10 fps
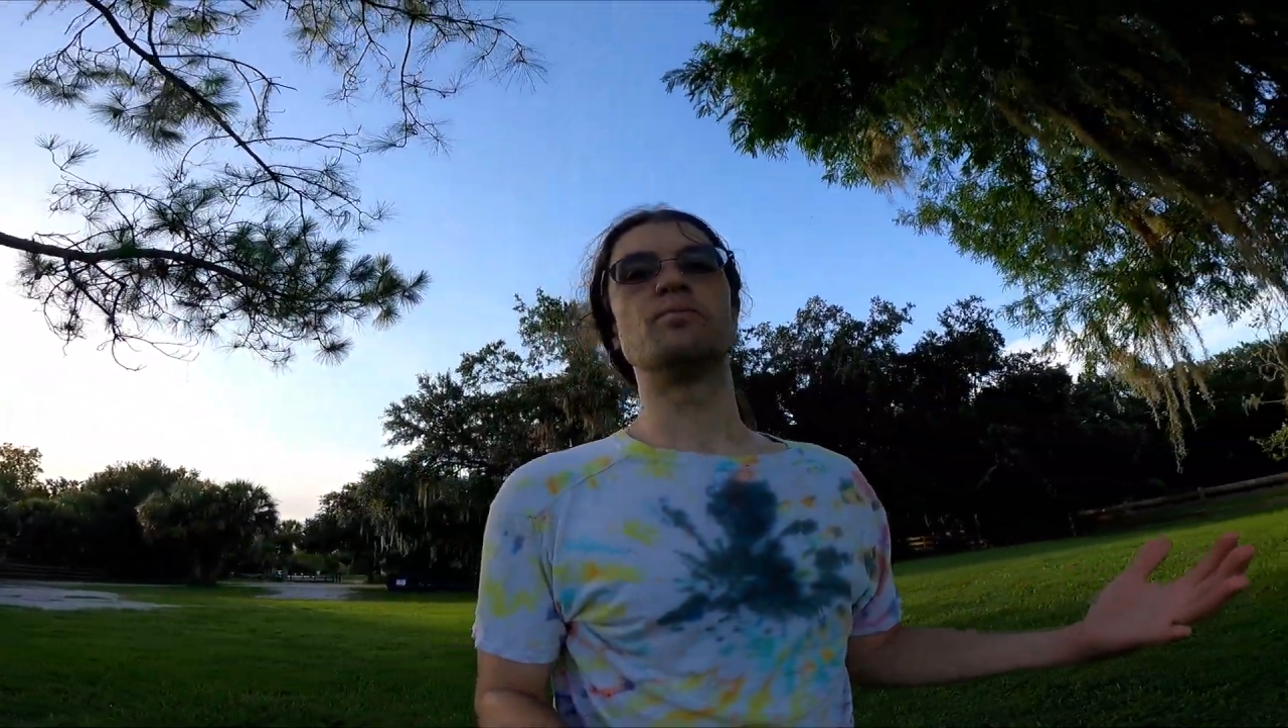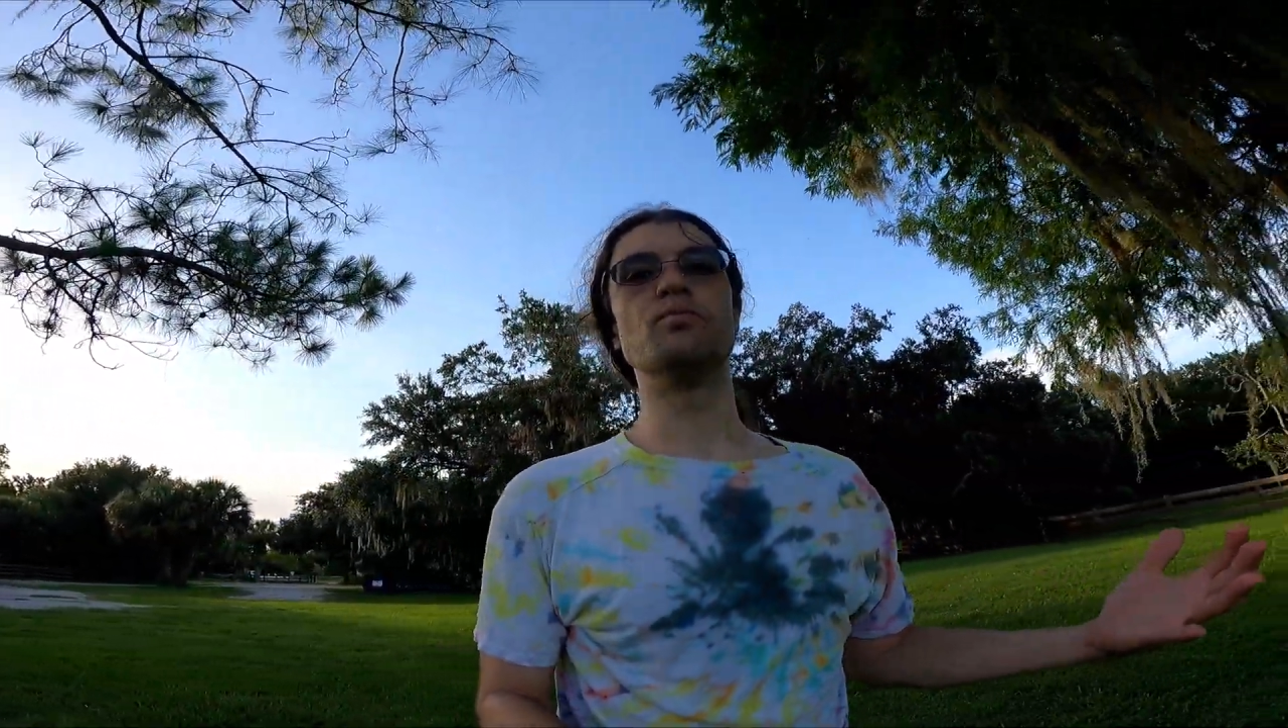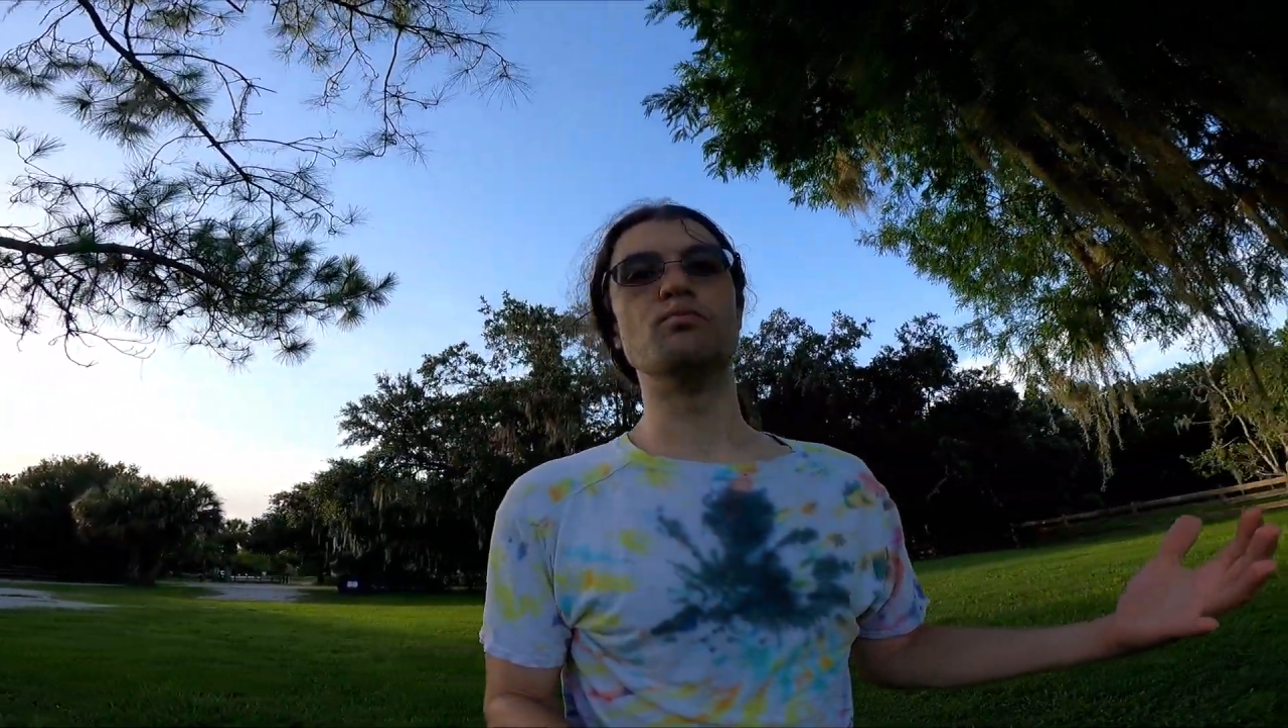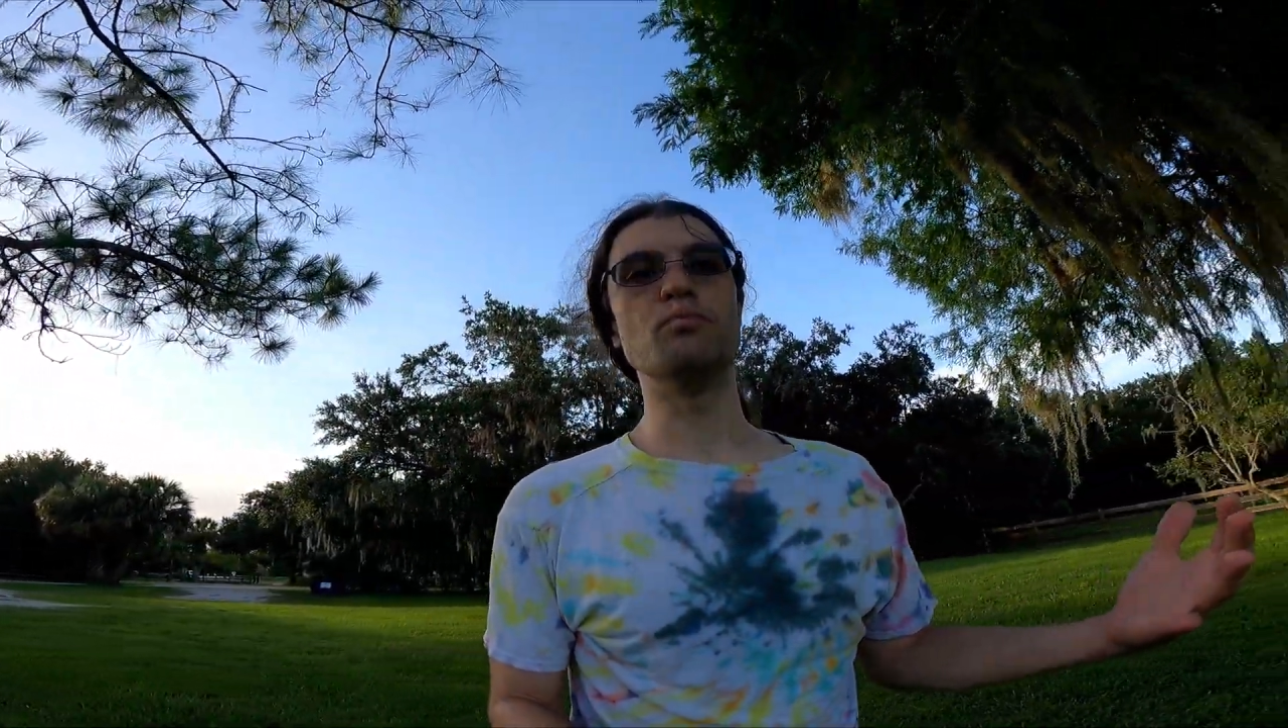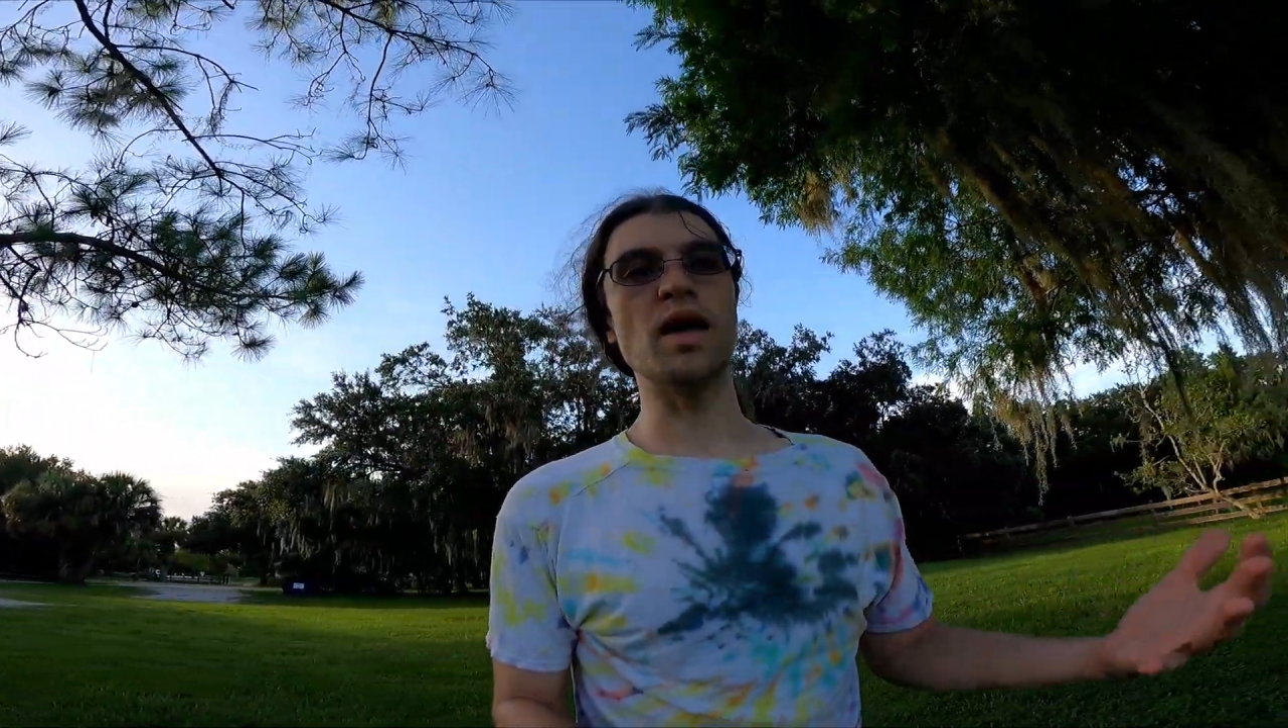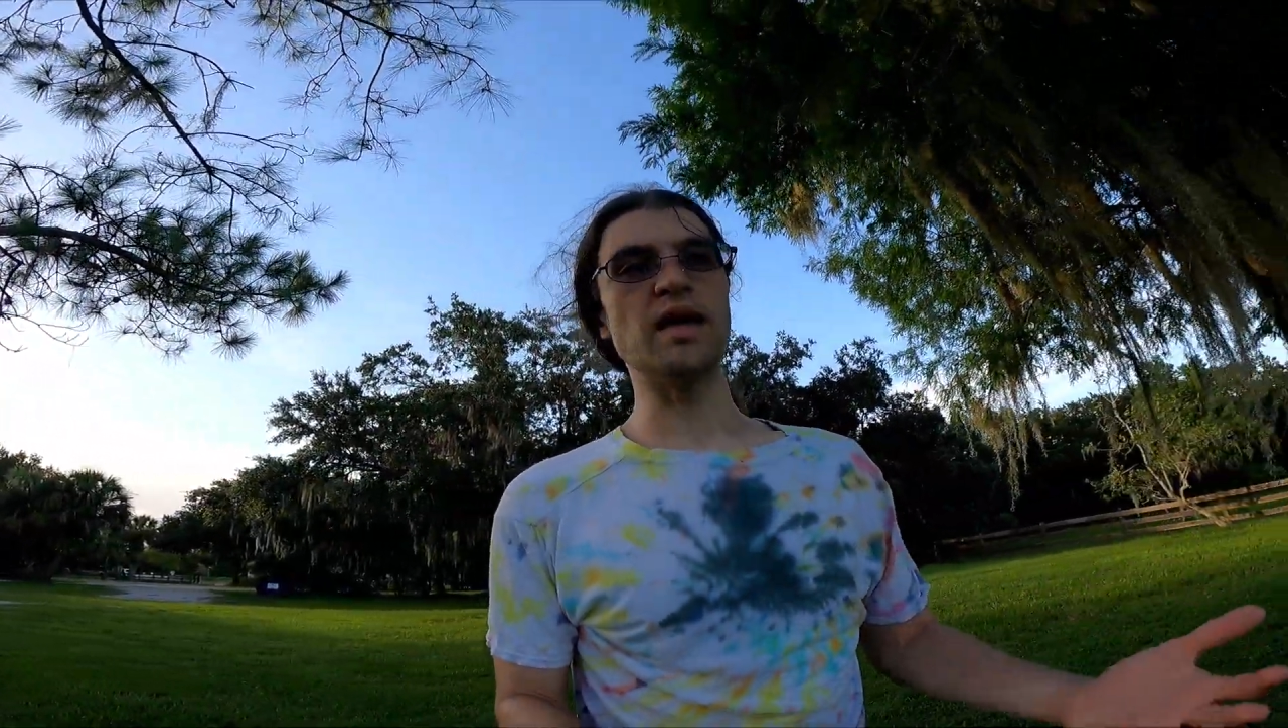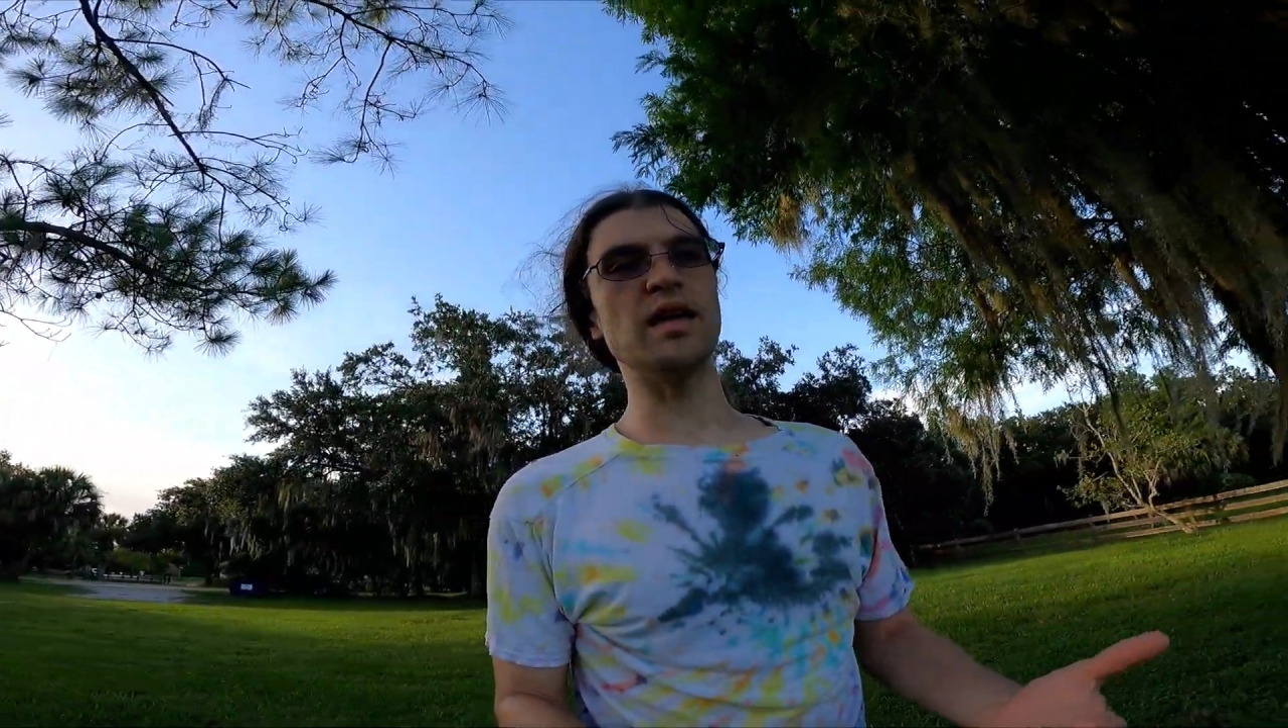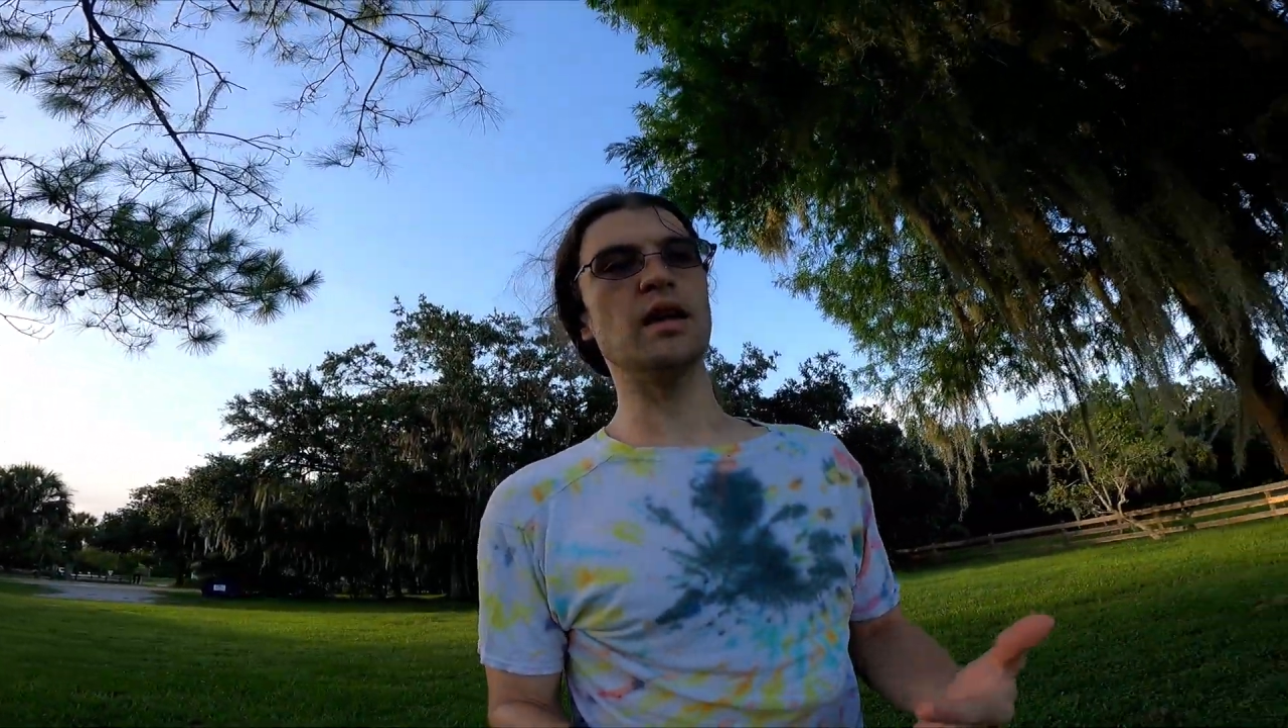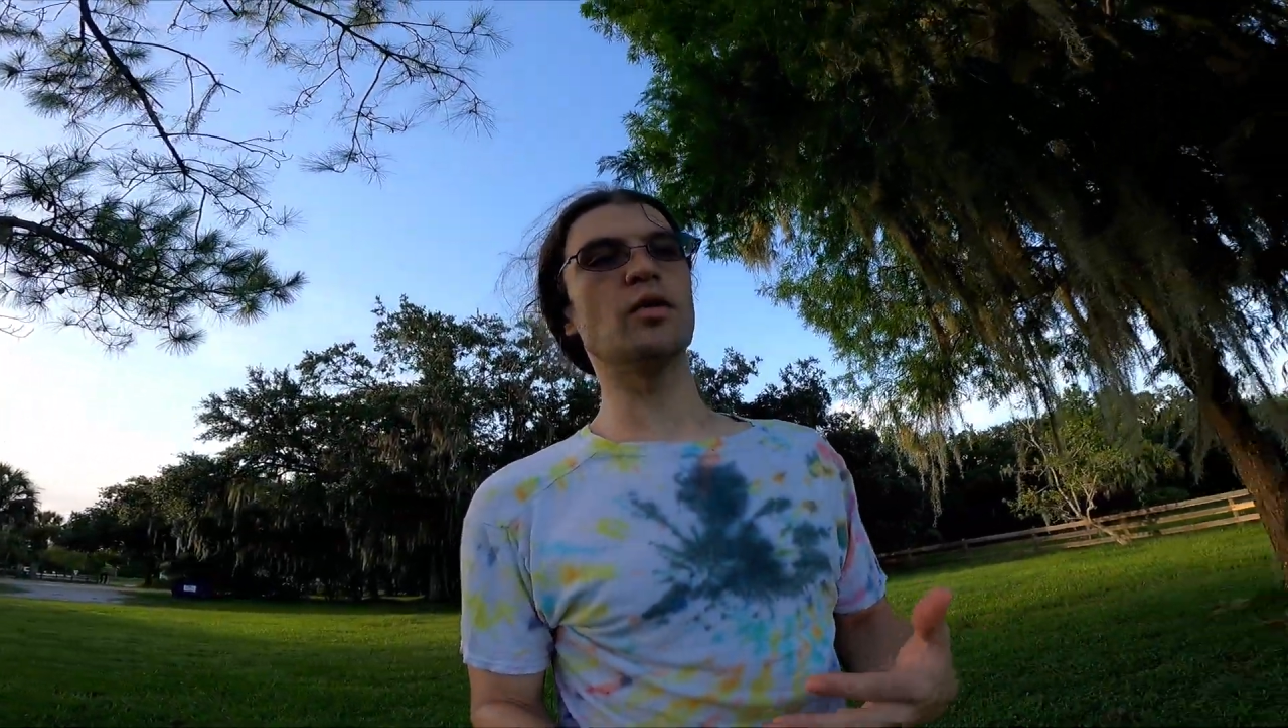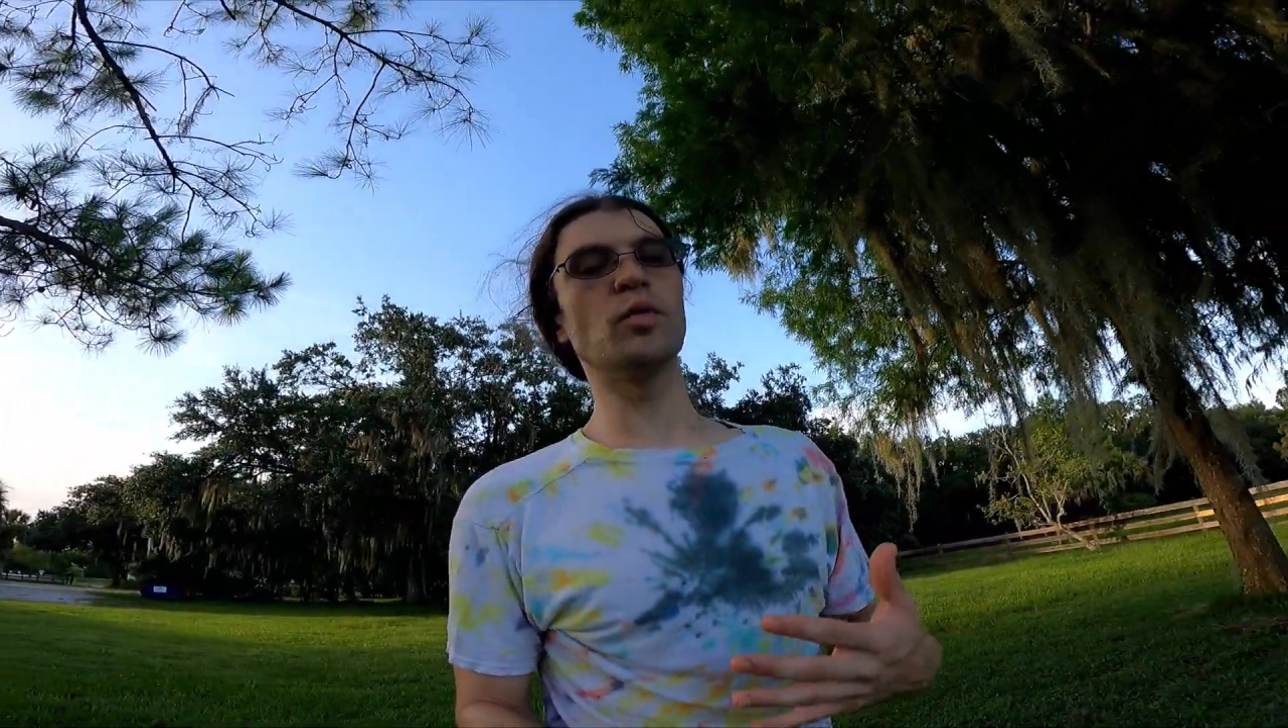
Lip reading: making